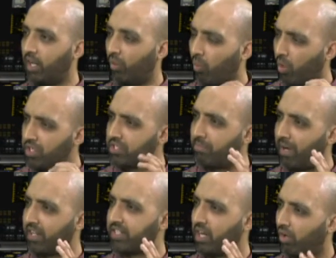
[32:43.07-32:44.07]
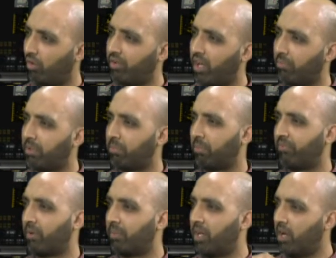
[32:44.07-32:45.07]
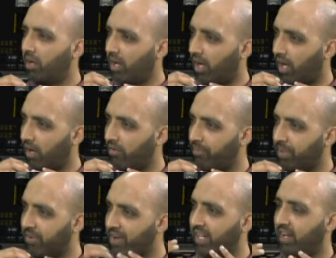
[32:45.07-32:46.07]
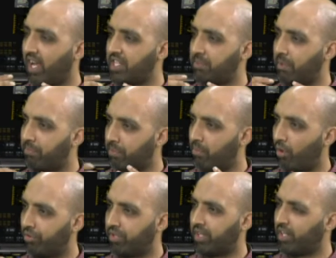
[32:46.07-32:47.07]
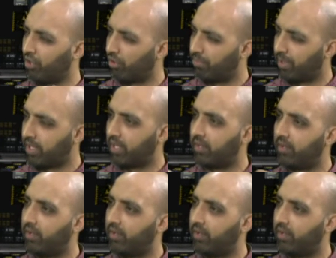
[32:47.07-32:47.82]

What is the barriers that are holding our people from being recognised and being promoted, in your opinion?